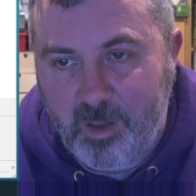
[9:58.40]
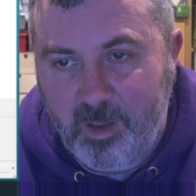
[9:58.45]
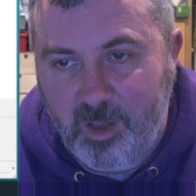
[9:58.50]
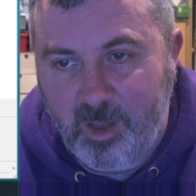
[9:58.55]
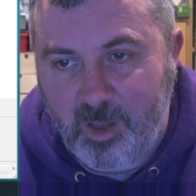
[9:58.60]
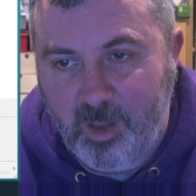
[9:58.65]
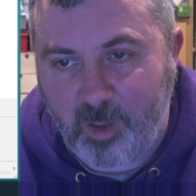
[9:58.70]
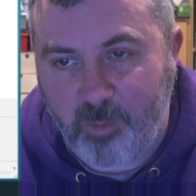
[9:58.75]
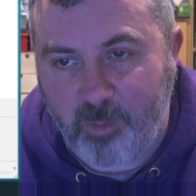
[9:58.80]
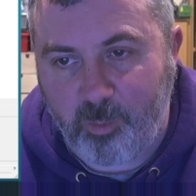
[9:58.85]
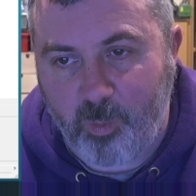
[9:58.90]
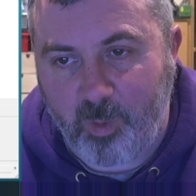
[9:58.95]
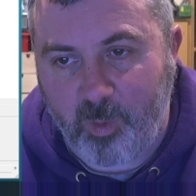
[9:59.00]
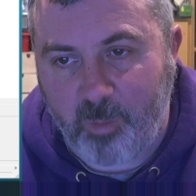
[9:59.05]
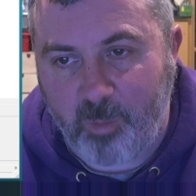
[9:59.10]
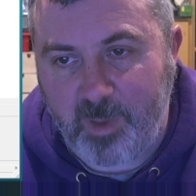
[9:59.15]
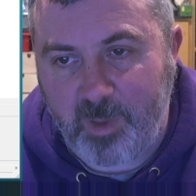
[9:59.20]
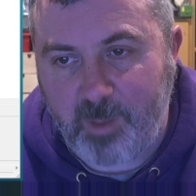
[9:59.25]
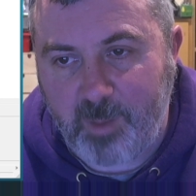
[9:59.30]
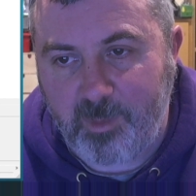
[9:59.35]
another one,
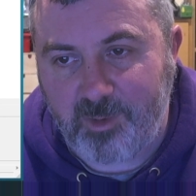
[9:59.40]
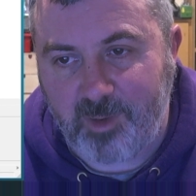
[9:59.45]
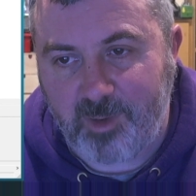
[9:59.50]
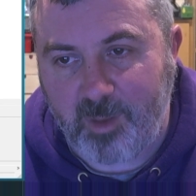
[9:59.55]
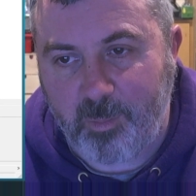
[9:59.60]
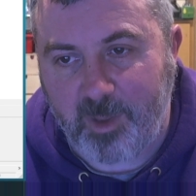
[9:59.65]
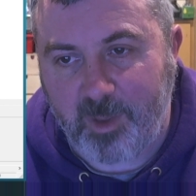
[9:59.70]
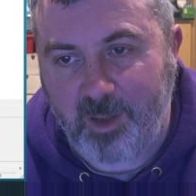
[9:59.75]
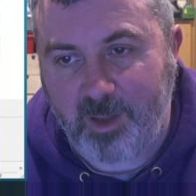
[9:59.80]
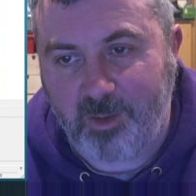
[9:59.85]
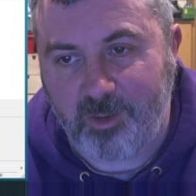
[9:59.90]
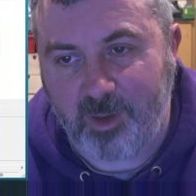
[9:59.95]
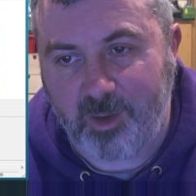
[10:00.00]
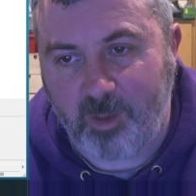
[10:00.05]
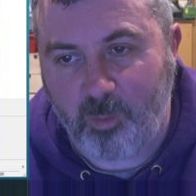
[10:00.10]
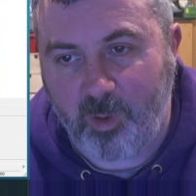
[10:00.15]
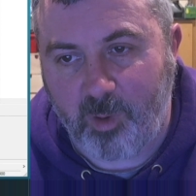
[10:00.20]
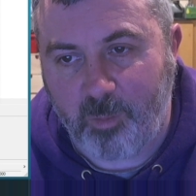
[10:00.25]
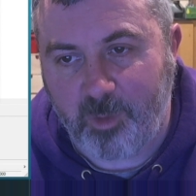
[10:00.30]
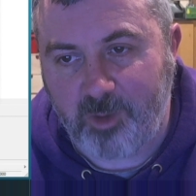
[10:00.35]
BBC Basic
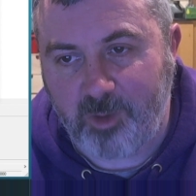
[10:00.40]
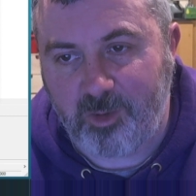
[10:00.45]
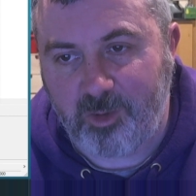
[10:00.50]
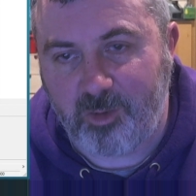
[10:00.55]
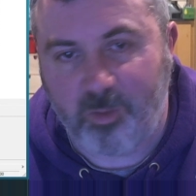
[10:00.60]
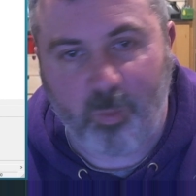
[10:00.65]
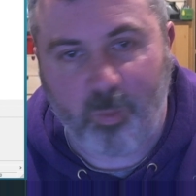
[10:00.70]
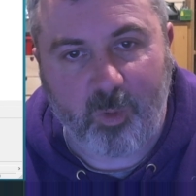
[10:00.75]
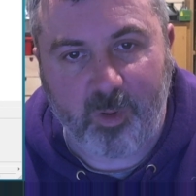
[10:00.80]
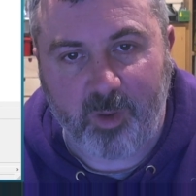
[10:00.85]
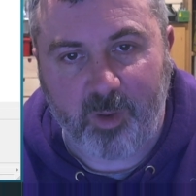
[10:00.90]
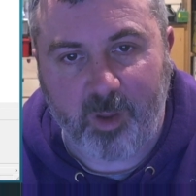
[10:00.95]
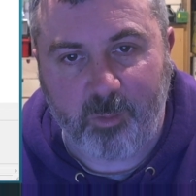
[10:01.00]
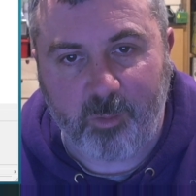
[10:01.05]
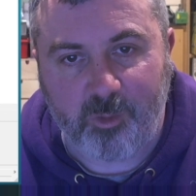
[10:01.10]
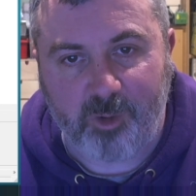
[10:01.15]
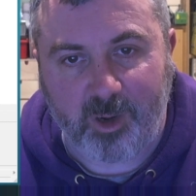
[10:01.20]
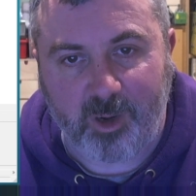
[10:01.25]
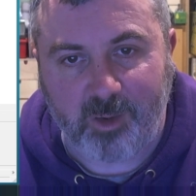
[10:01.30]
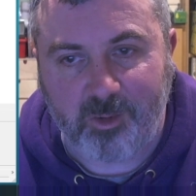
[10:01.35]
ROM. This is the one that I'm
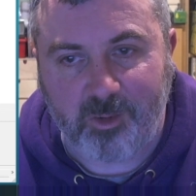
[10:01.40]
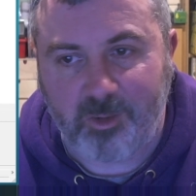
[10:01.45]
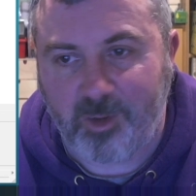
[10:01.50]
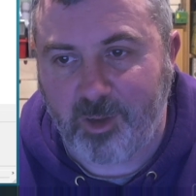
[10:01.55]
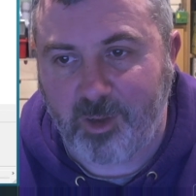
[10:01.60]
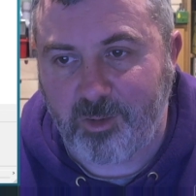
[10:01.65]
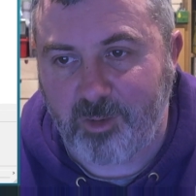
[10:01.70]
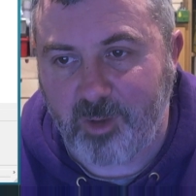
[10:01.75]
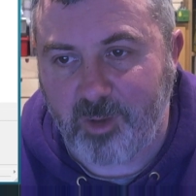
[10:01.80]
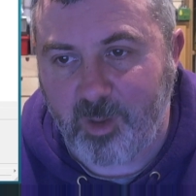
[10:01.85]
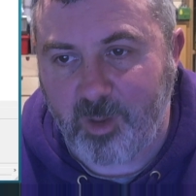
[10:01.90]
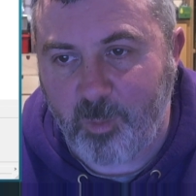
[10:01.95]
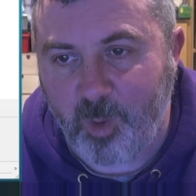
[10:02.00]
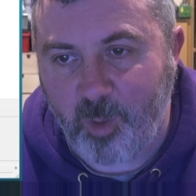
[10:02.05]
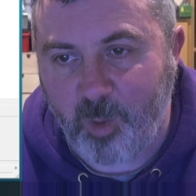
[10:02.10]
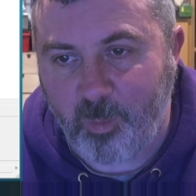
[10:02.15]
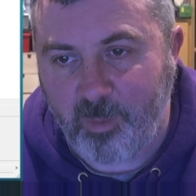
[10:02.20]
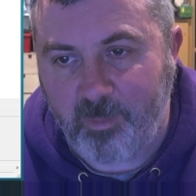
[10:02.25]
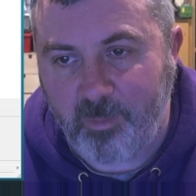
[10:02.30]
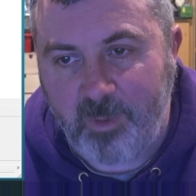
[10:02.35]
trying to test at the
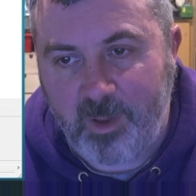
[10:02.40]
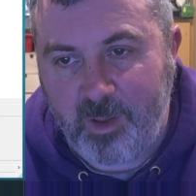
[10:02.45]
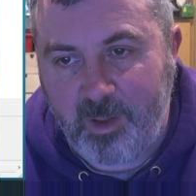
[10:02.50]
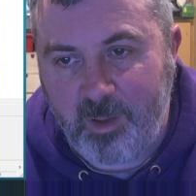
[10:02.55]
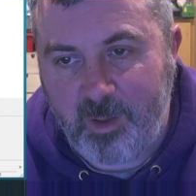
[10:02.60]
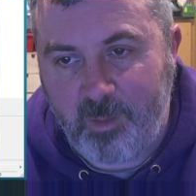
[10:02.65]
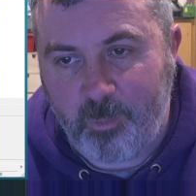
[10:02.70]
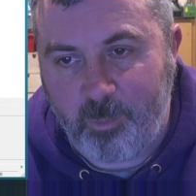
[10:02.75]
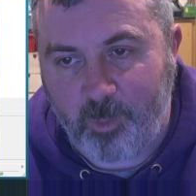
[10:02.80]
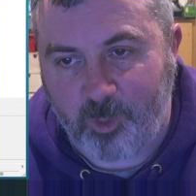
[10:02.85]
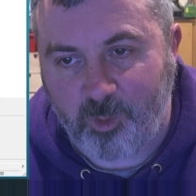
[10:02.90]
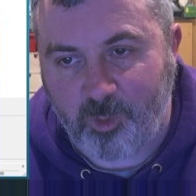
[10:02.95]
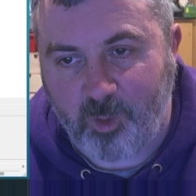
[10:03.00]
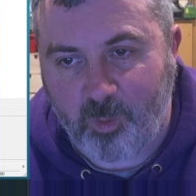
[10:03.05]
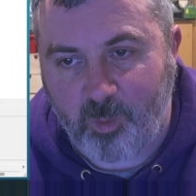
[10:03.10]
moment because the